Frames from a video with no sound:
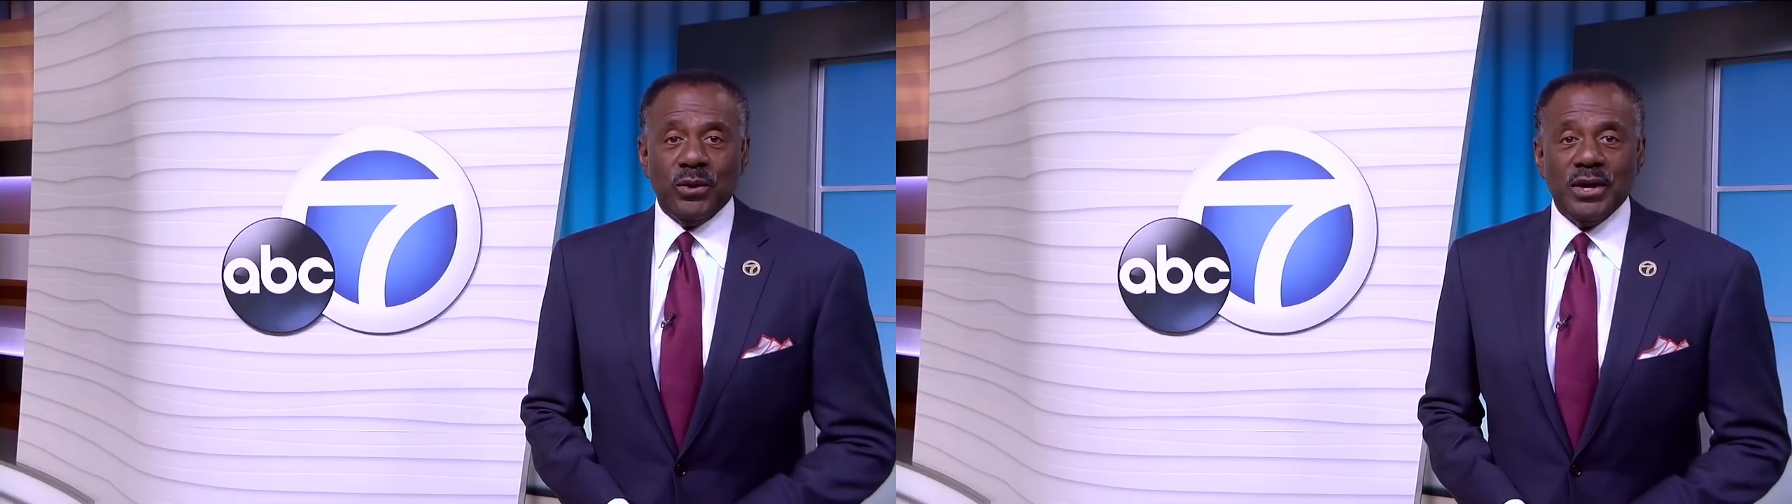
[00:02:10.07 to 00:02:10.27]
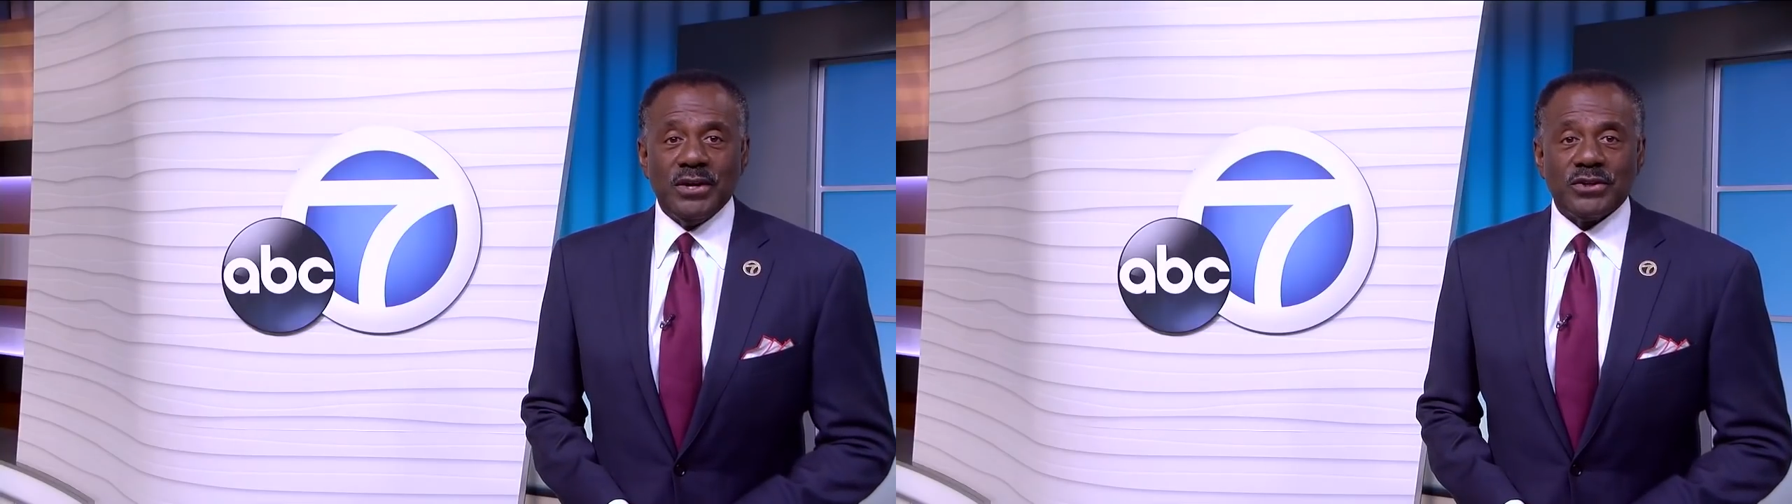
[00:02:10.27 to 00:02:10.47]

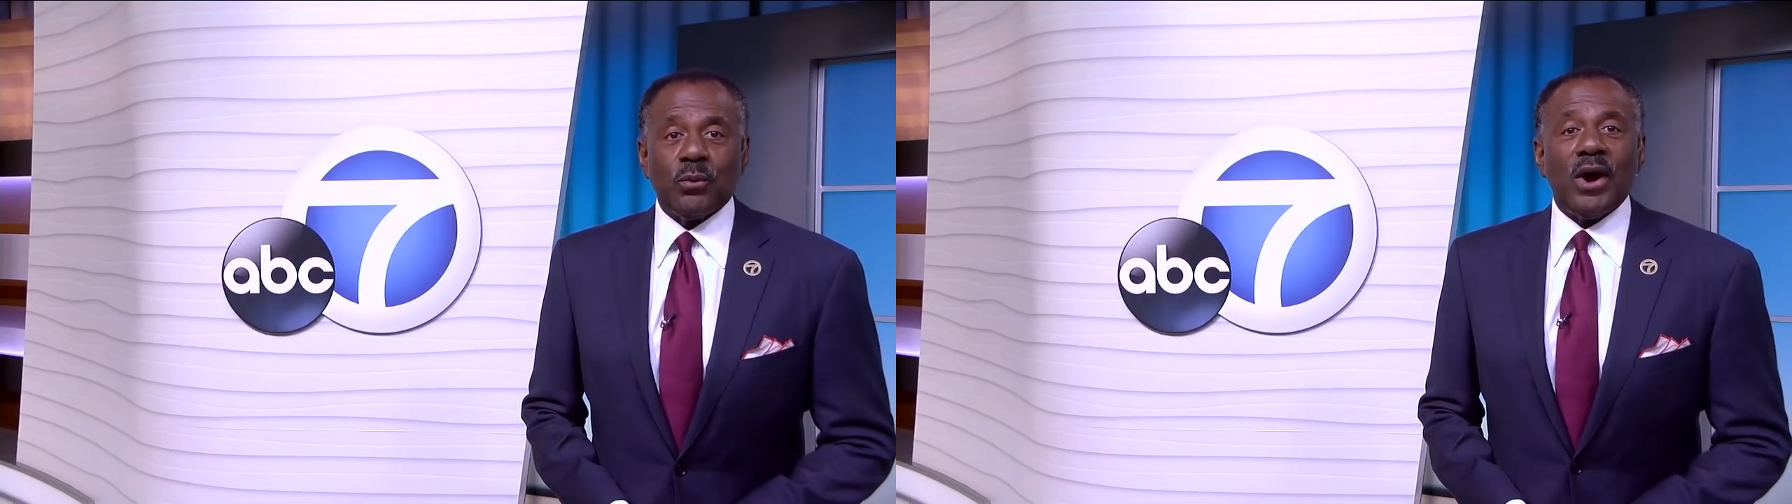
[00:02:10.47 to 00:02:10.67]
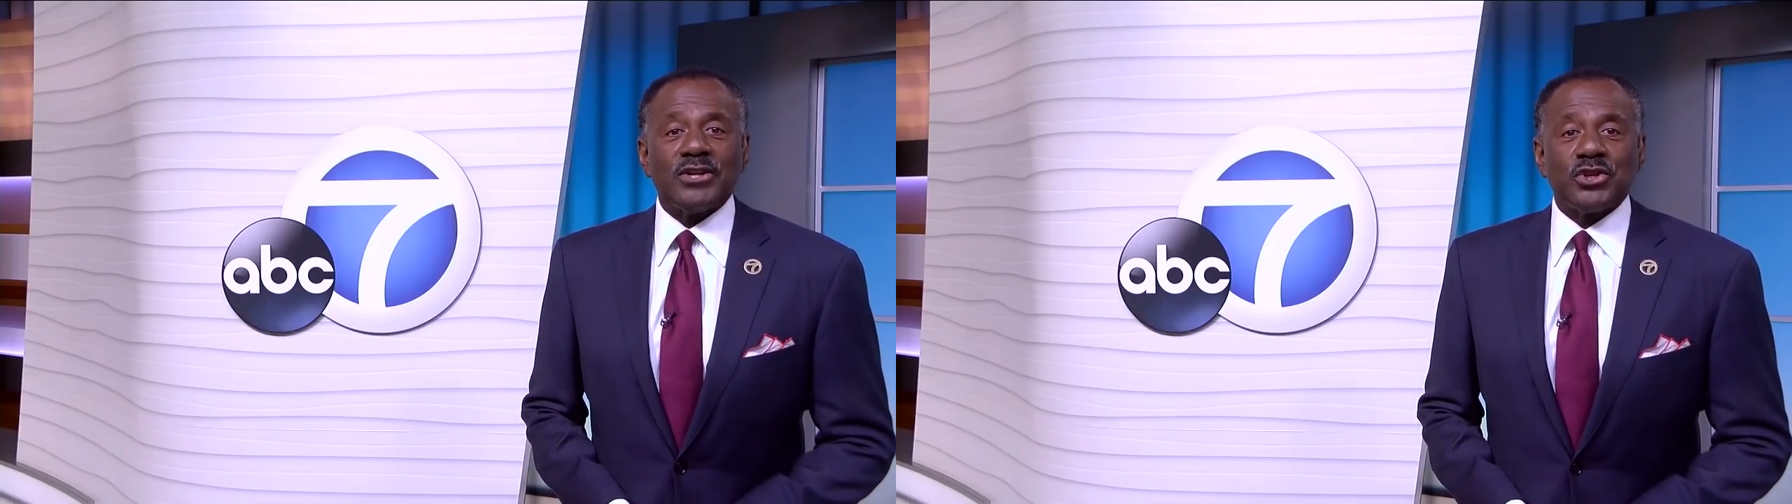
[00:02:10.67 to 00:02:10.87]
to
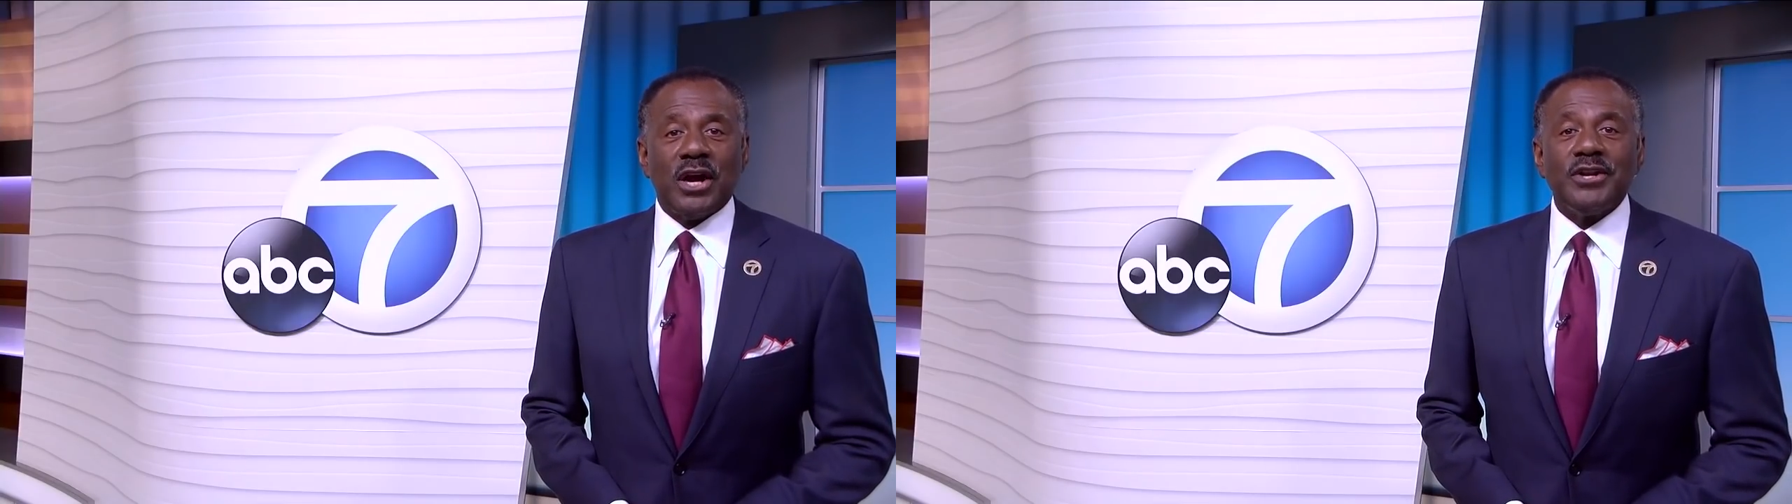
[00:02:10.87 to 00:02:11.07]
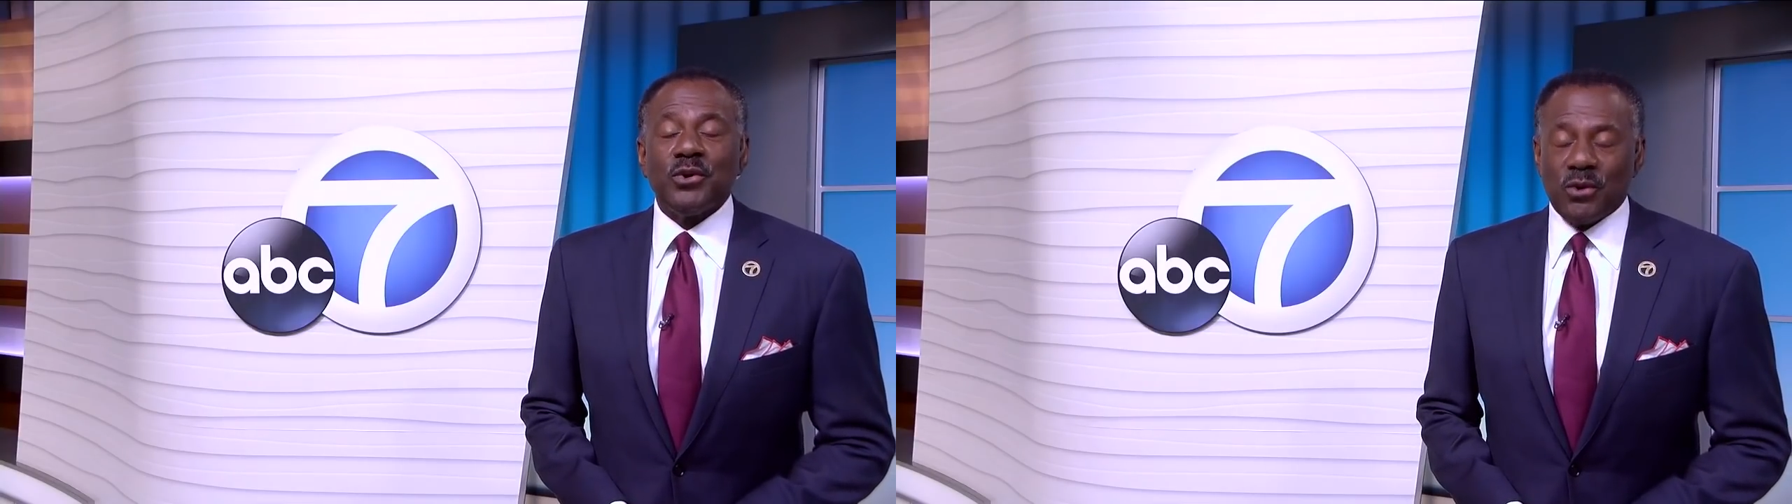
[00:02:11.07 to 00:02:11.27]
watch on
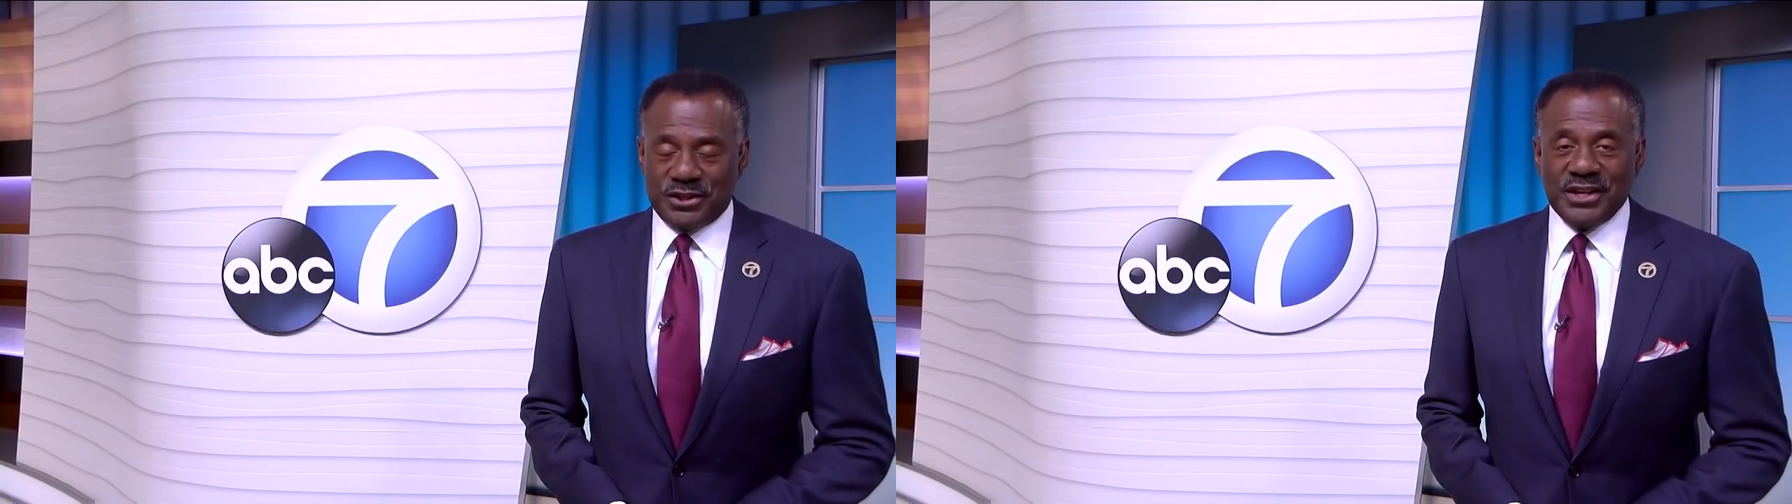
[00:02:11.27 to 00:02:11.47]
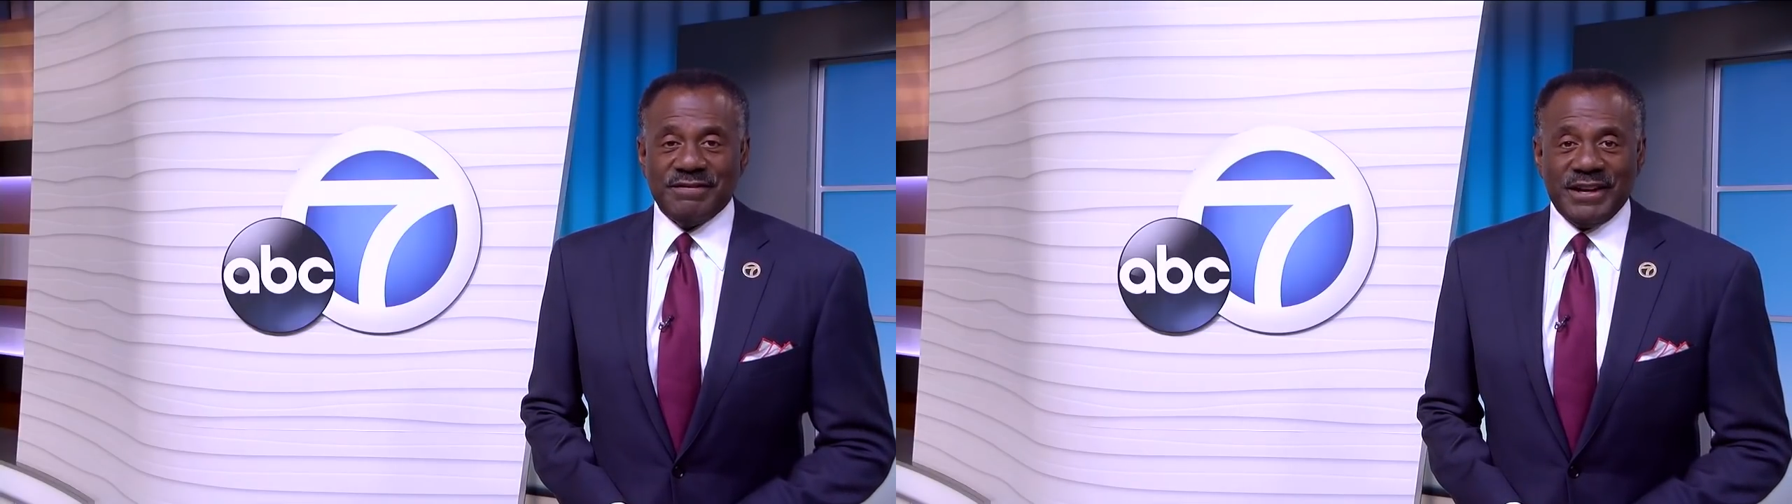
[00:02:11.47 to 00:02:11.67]
your
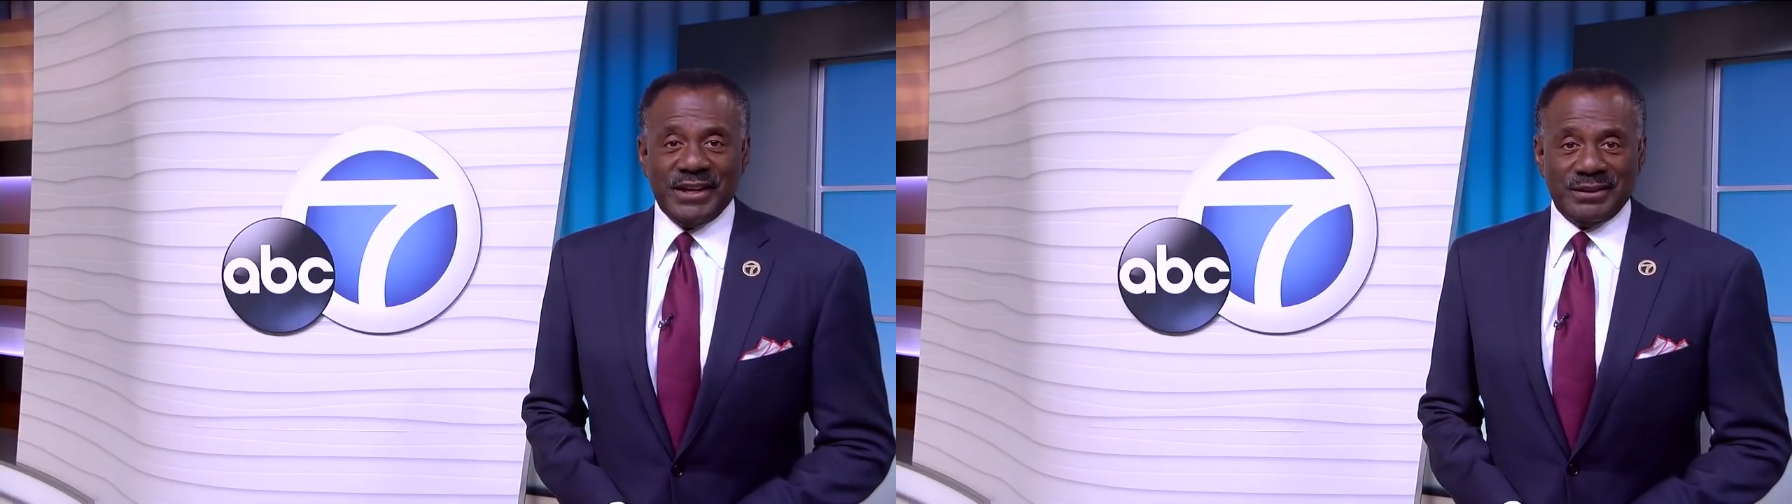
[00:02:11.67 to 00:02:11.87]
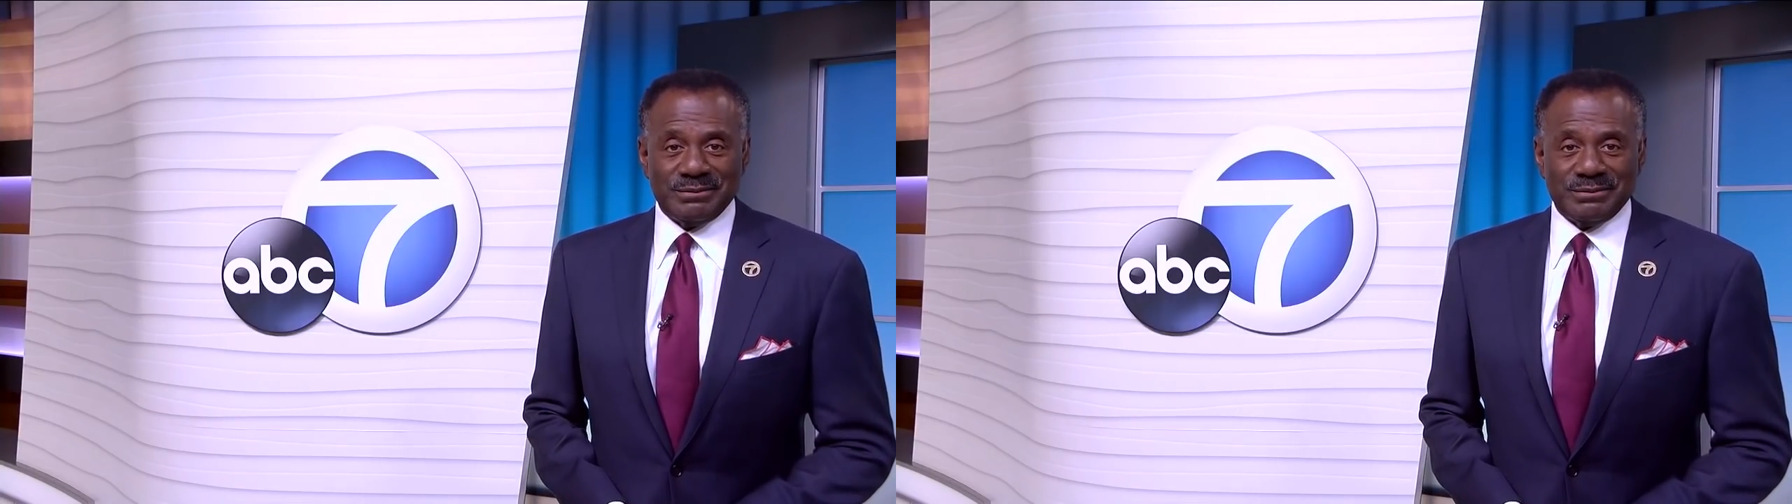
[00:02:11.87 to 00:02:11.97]
T V.